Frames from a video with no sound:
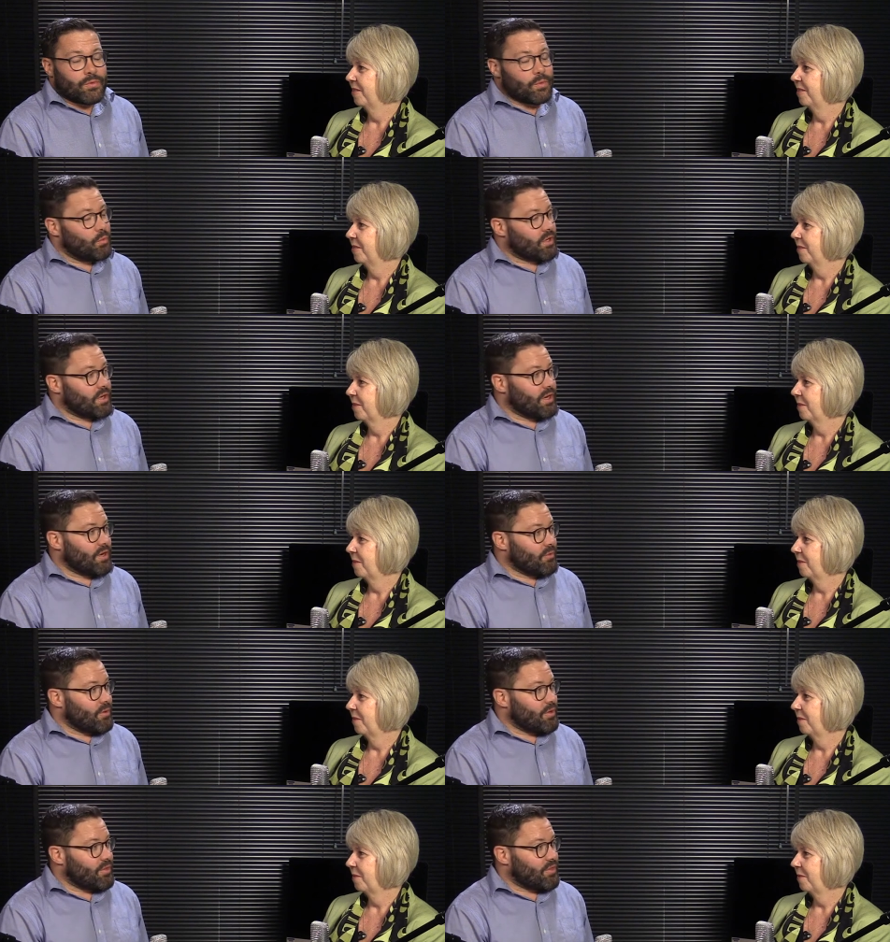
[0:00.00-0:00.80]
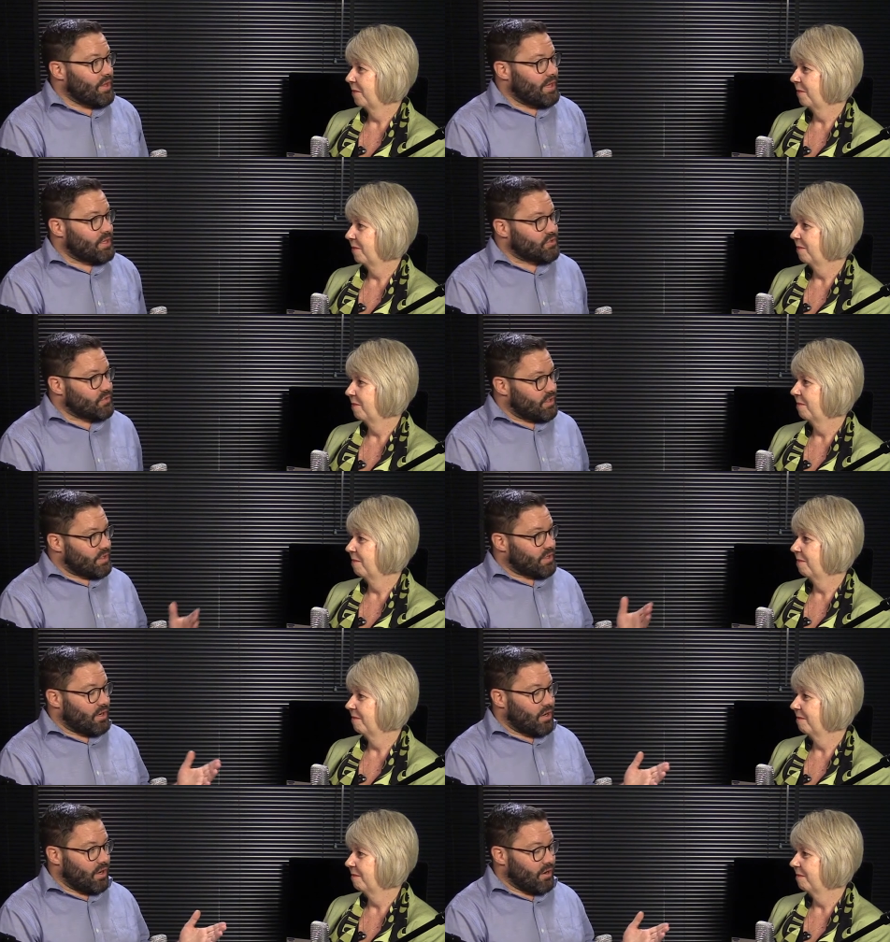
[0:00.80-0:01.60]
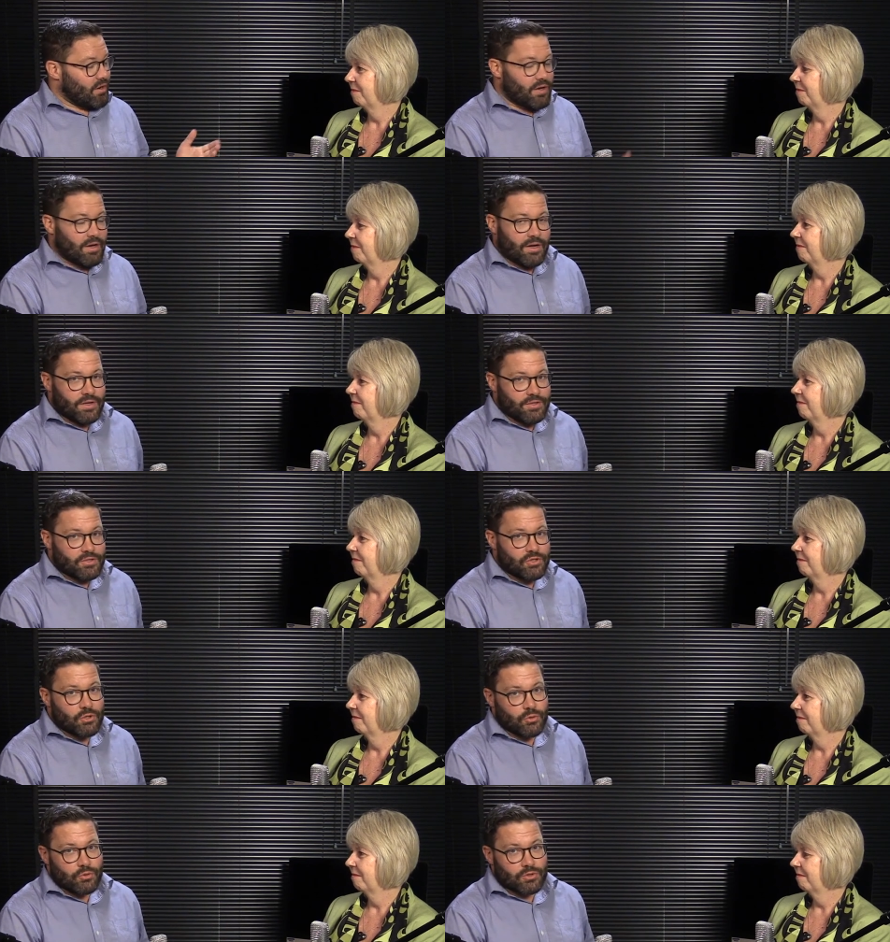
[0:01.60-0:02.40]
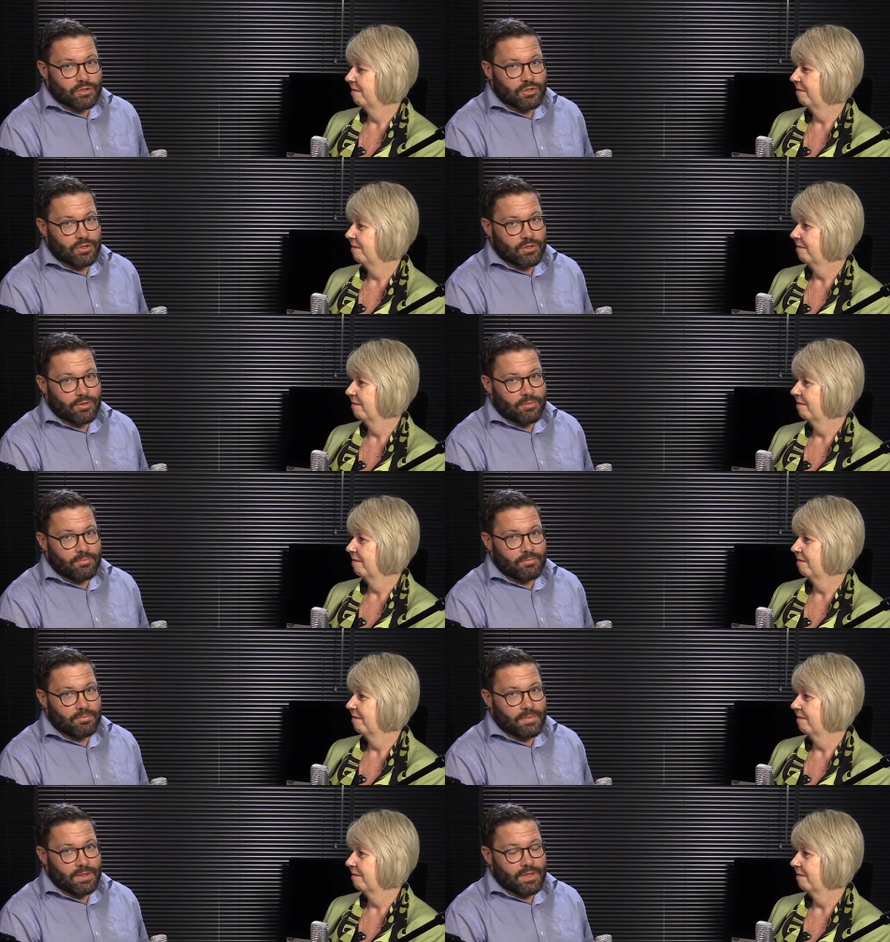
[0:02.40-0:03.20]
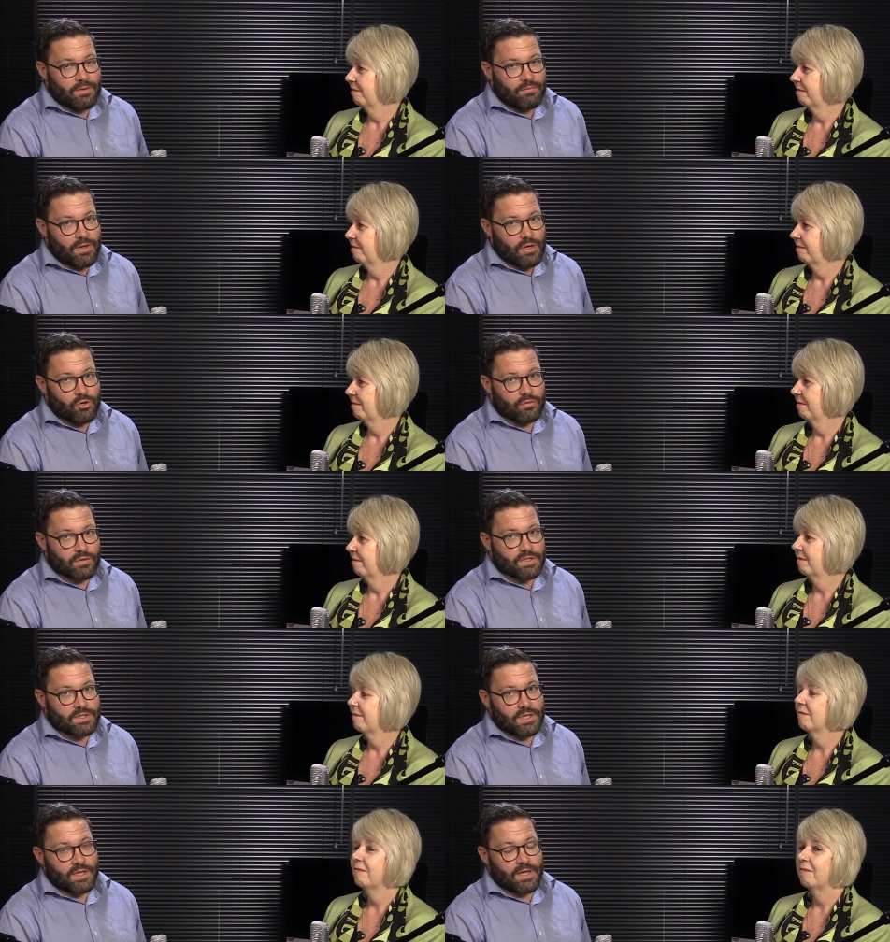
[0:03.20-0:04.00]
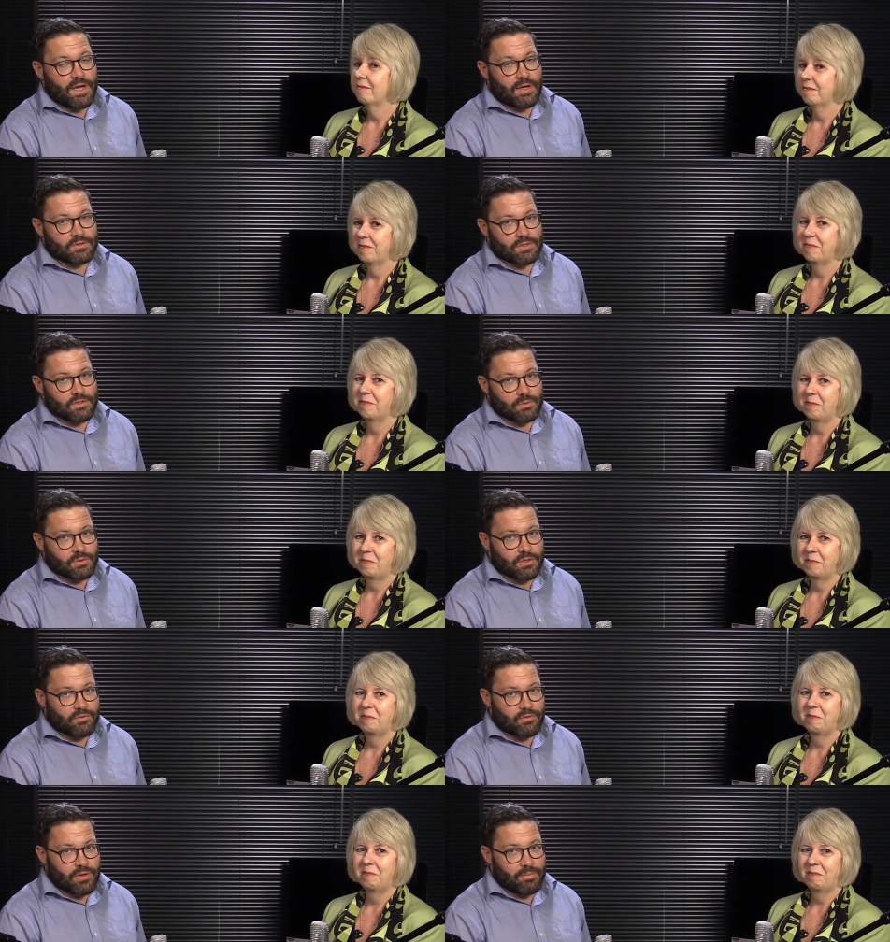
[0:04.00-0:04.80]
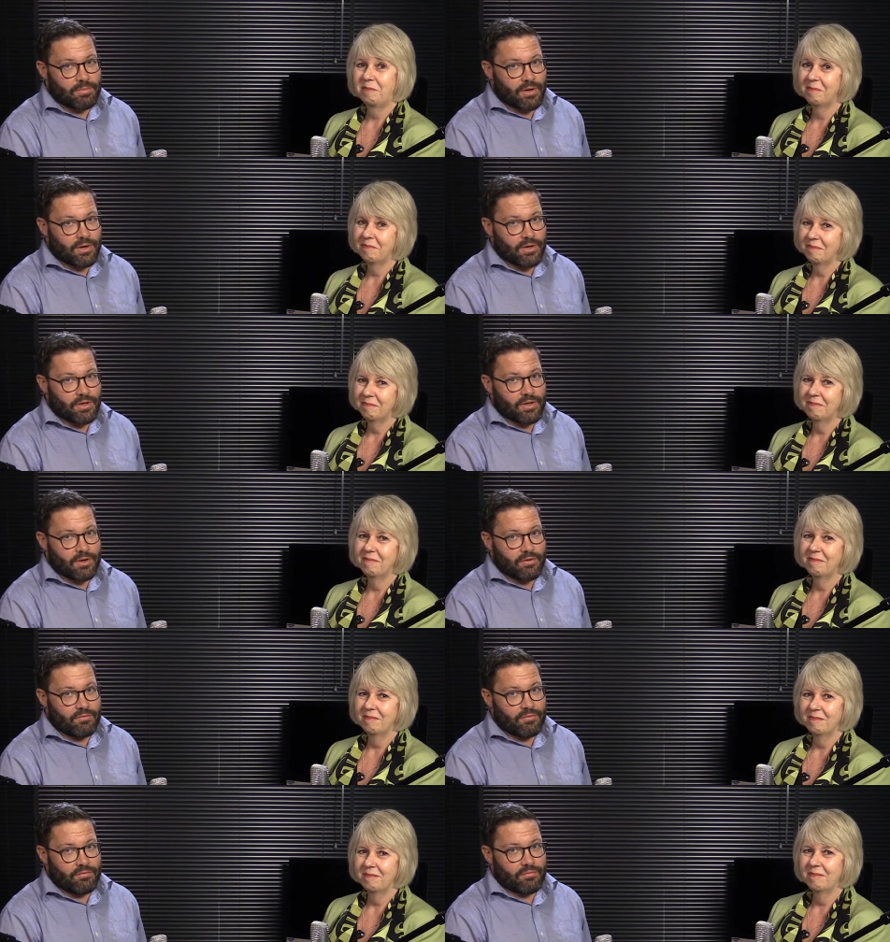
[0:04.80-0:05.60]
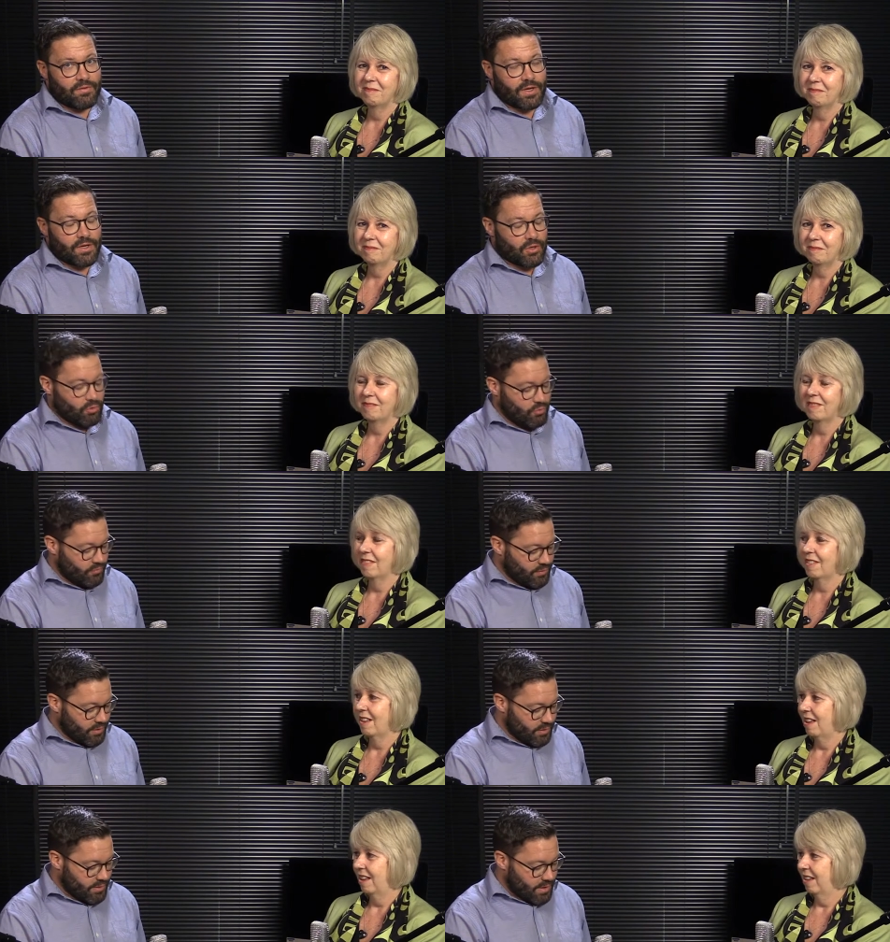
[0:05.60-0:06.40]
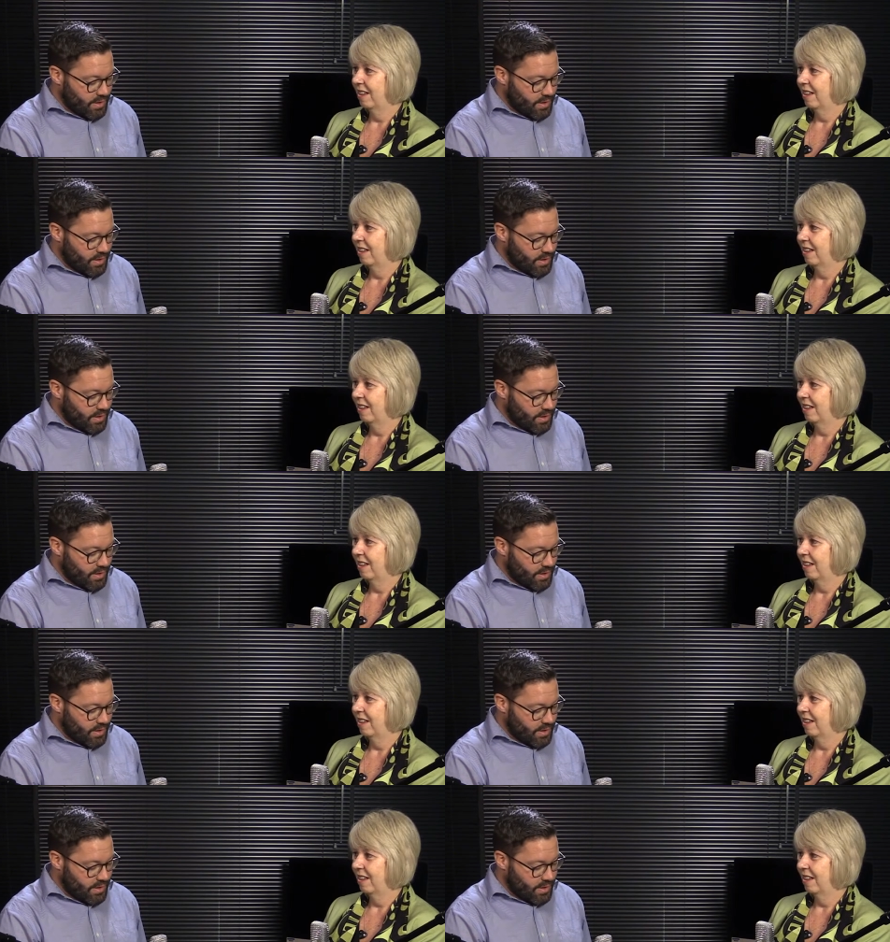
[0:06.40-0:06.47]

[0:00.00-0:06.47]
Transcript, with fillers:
Speaker 1: We're here with Adriane Carr, a two term uh, Vancouver City Councillor with the Green Party of Vancouver.